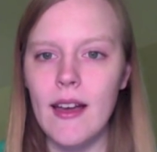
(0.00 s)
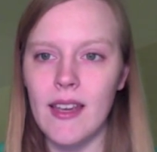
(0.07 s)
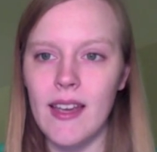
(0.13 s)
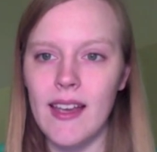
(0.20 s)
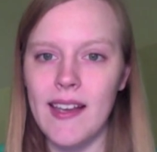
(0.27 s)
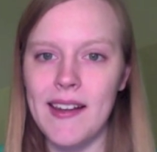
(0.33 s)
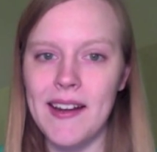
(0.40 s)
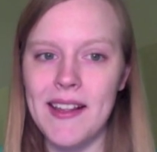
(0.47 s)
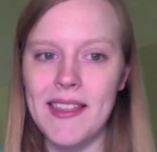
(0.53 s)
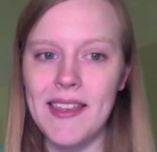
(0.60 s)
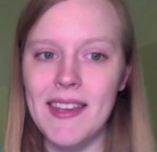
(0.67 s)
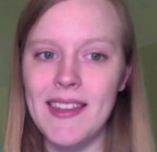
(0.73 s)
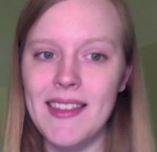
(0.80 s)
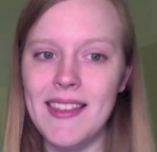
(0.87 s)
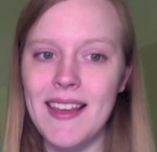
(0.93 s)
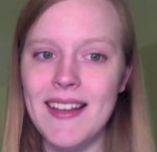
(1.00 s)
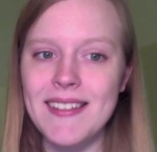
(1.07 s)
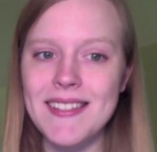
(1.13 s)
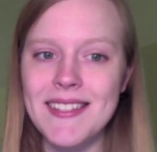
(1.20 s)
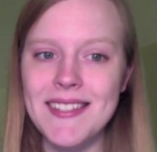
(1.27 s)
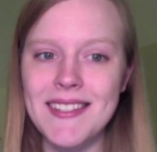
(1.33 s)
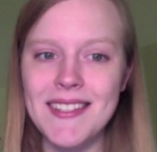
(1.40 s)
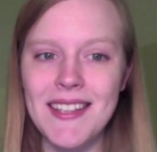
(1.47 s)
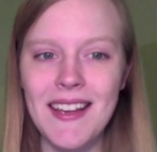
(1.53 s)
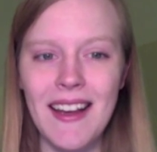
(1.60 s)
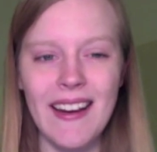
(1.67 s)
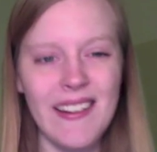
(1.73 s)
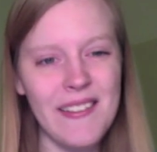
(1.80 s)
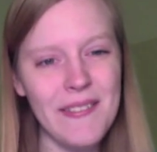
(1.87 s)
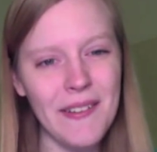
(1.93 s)
And I think that that's
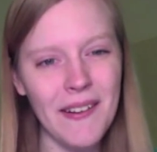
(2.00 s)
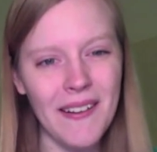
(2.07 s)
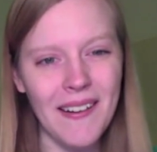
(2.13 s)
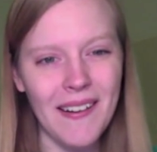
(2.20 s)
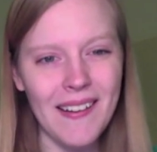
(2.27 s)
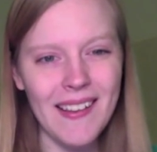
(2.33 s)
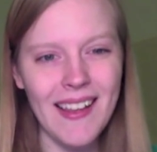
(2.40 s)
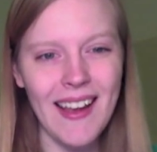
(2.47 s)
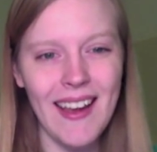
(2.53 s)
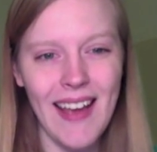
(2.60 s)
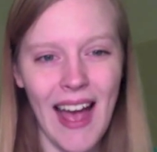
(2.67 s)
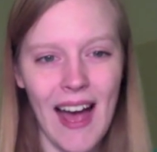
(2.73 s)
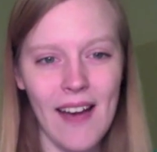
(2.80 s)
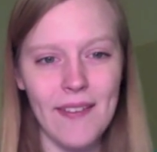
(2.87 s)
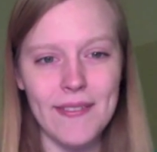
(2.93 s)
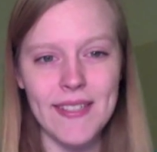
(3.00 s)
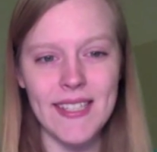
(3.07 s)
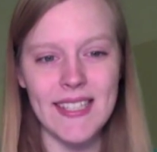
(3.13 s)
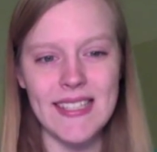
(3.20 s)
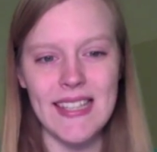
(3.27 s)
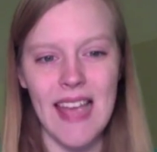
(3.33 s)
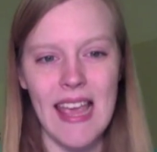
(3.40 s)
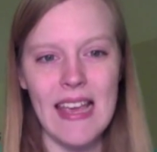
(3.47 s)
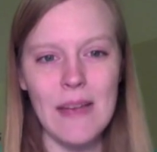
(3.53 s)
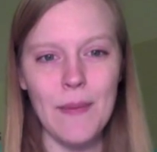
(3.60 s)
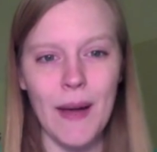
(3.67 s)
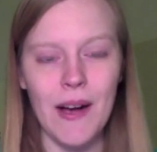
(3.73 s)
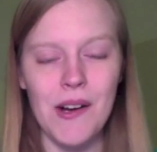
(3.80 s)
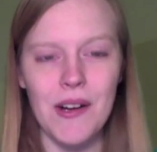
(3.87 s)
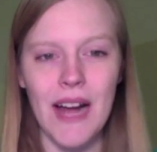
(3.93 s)
kind of all I have to say
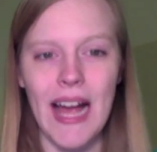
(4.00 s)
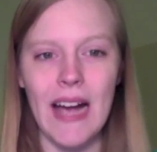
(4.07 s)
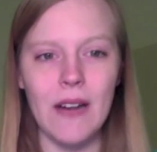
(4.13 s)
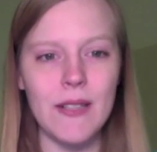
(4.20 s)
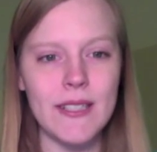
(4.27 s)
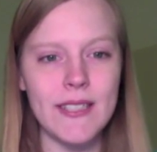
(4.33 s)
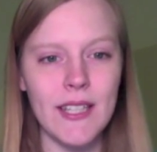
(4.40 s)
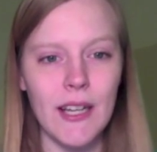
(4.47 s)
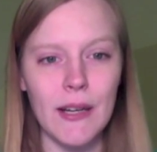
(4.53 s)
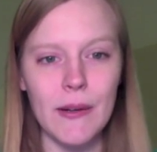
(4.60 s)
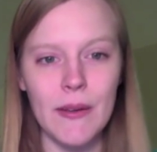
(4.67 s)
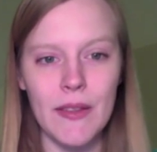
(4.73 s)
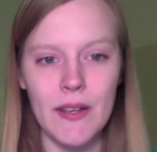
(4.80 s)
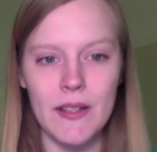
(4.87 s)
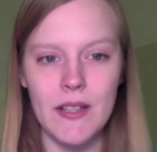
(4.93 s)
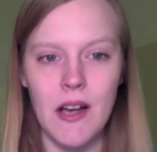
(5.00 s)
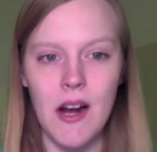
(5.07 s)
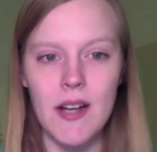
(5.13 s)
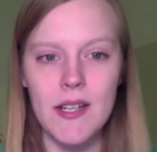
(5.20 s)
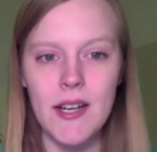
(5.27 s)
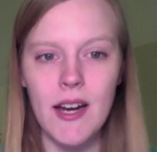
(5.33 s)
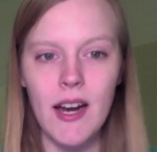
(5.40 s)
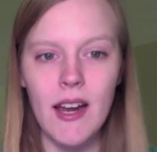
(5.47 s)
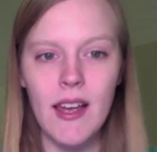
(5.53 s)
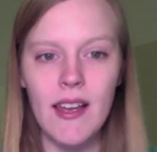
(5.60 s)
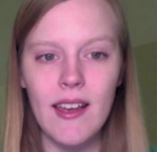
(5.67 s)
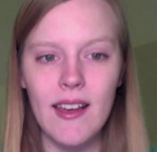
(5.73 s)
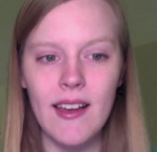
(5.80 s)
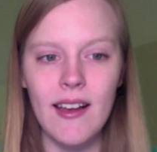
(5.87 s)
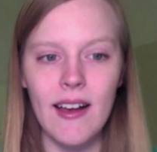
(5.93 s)
about how to talk with your doctor
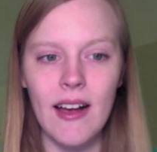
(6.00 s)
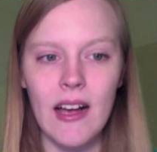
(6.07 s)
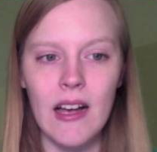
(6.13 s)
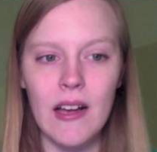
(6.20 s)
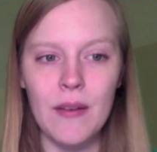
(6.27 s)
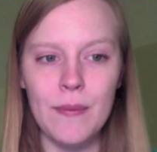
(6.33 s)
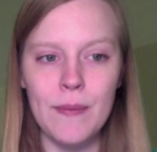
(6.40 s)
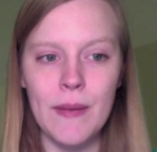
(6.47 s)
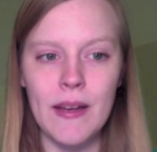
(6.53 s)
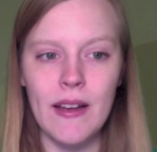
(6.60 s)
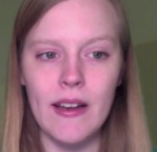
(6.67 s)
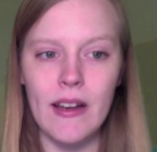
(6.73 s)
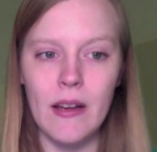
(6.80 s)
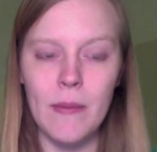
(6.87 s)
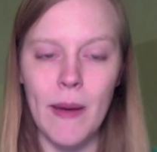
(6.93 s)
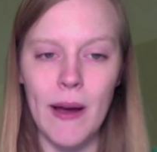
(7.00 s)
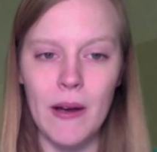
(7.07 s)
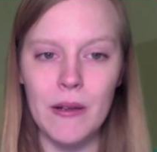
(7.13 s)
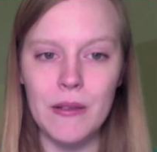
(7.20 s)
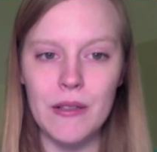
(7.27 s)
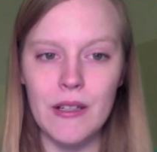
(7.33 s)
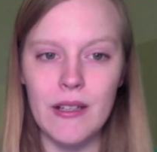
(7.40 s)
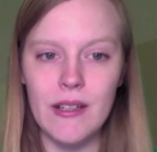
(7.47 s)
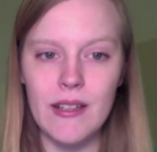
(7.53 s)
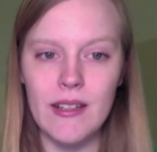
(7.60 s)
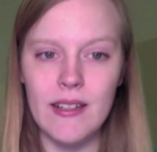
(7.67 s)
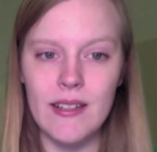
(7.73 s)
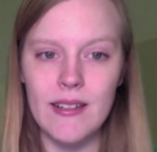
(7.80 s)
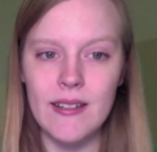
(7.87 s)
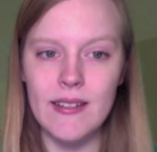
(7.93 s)
about
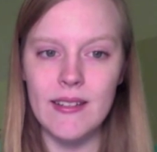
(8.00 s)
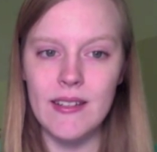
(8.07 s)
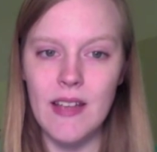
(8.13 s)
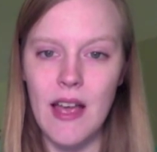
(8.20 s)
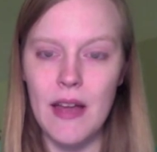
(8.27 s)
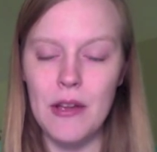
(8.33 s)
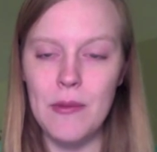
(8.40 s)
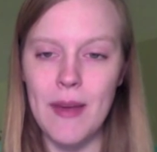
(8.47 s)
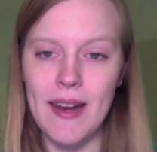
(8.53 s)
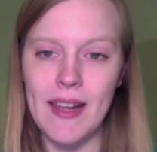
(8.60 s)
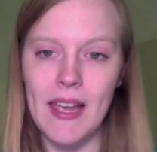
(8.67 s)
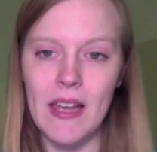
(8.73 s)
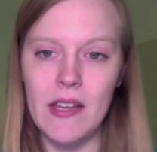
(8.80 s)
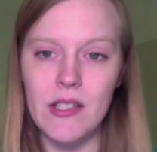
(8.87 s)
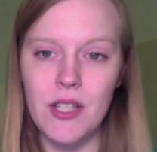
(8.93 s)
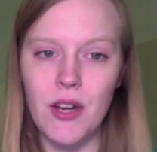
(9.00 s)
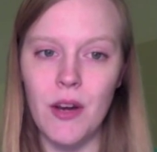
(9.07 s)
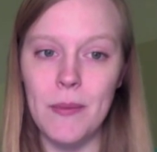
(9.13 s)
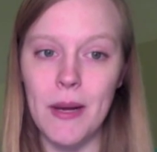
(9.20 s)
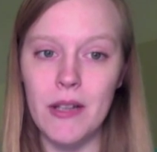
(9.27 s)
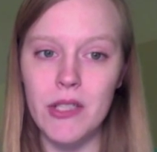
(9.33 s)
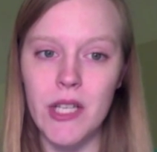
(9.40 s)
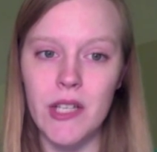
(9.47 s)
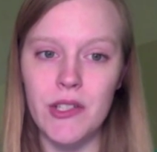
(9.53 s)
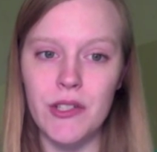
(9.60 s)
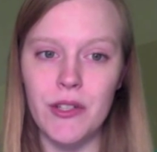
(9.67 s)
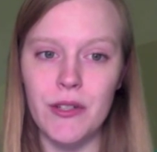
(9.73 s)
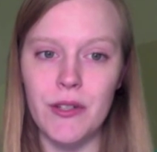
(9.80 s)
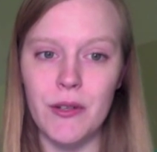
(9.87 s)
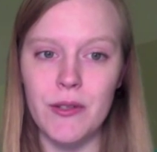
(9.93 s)
a new medication or about changing
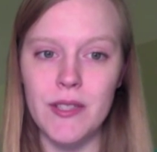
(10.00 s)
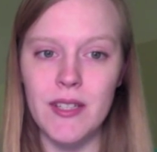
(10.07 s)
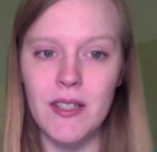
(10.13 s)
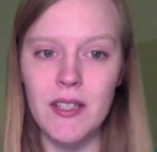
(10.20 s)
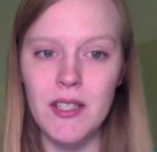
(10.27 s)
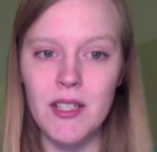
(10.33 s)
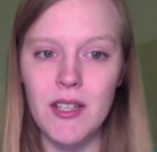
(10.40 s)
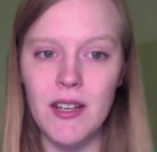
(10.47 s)
your dosage.